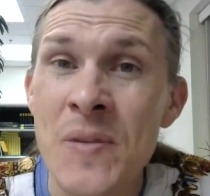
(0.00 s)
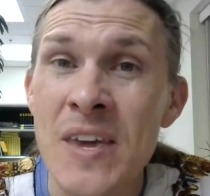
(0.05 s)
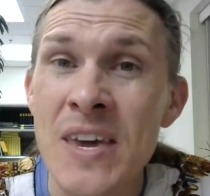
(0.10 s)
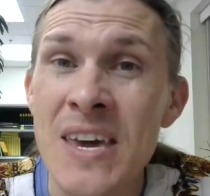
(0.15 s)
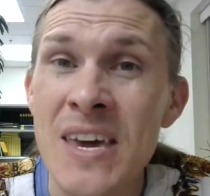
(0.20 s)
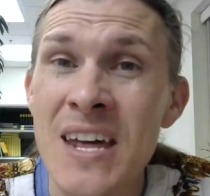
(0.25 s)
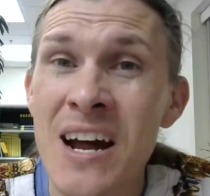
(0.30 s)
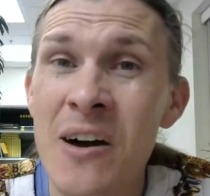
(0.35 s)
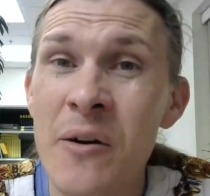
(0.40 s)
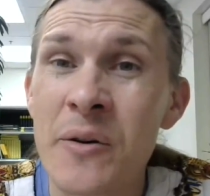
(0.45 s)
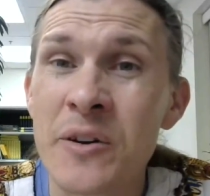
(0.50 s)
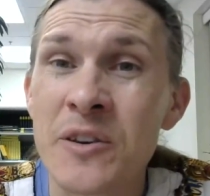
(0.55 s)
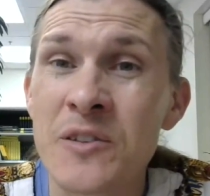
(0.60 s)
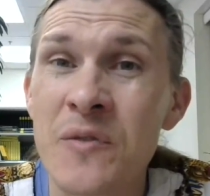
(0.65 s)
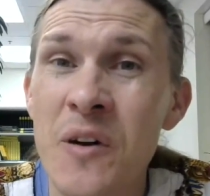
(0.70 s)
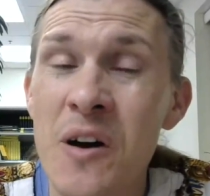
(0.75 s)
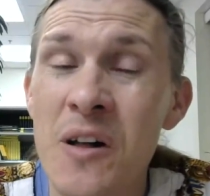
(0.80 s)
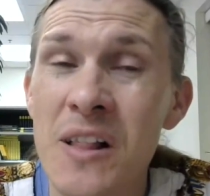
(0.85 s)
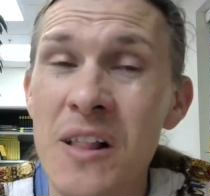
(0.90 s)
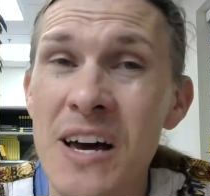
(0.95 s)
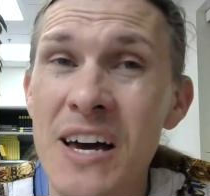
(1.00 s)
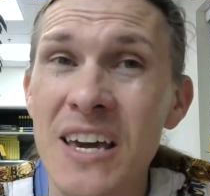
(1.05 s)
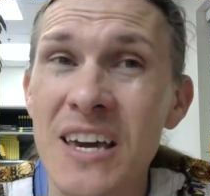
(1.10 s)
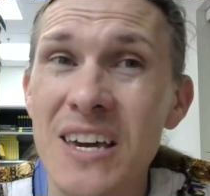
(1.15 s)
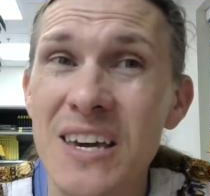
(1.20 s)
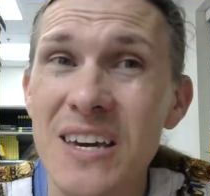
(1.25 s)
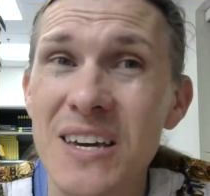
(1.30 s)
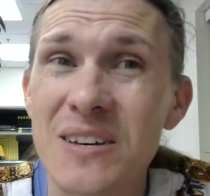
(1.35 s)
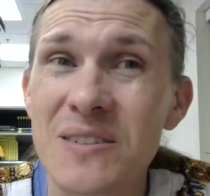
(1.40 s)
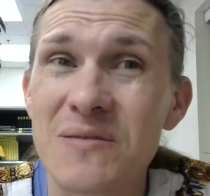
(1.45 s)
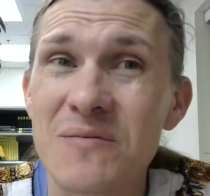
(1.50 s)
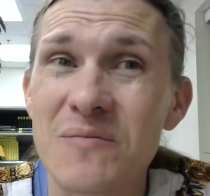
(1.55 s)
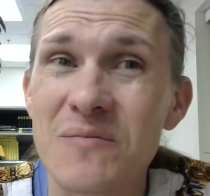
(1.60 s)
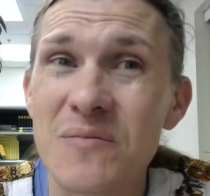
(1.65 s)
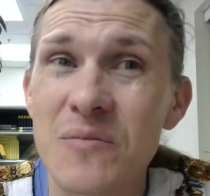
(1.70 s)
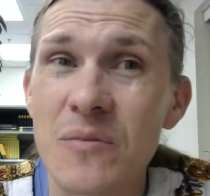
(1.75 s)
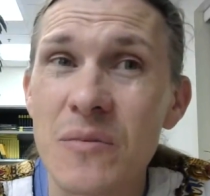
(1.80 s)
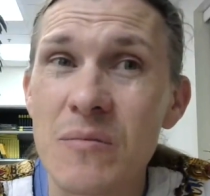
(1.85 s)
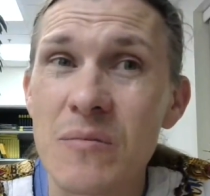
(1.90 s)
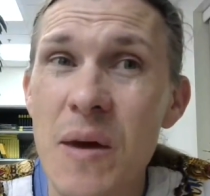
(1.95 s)
And I always felt like
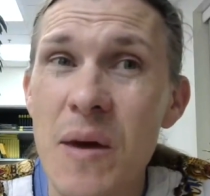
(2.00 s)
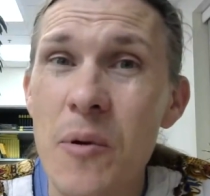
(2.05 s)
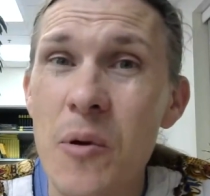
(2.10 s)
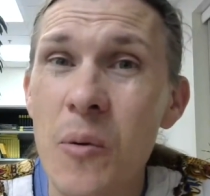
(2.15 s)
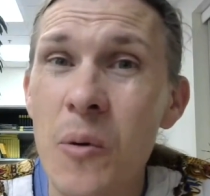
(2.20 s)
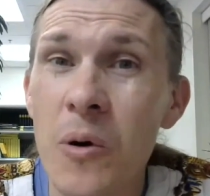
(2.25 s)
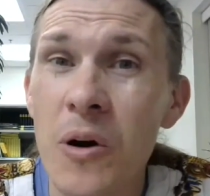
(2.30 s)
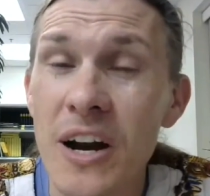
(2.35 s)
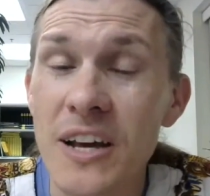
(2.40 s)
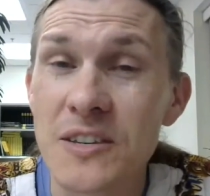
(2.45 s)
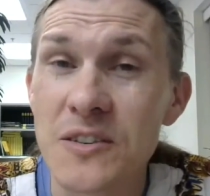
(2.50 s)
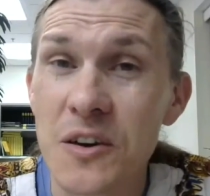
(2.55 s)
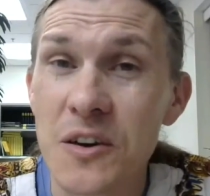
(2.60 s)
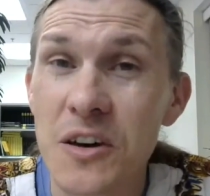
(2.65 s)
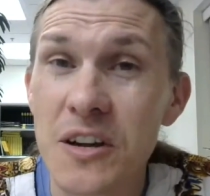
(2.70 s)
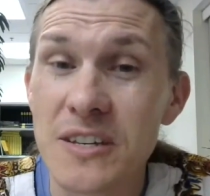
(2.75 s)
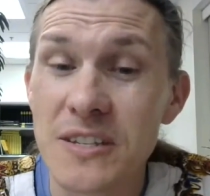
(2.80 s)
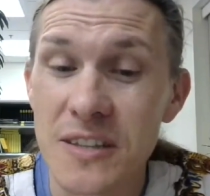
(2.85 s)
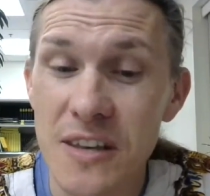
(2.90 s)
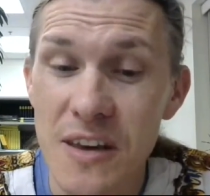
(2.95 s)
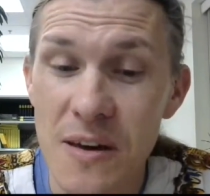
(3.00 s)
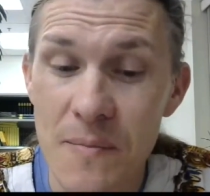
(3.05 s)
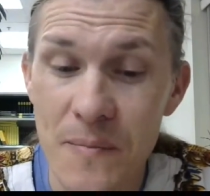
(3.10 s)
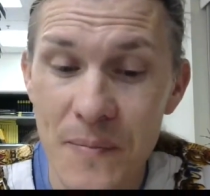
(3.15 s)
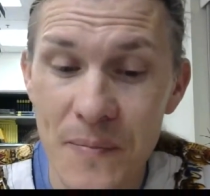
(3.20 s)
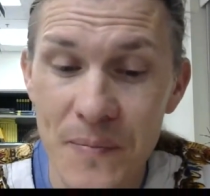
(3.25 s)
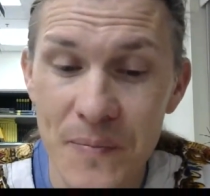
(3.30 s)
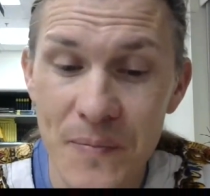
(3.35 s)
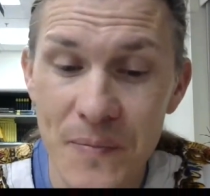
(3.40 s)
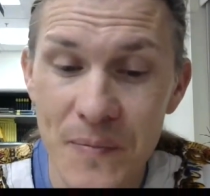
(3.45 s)
maybe we weren't as good as them.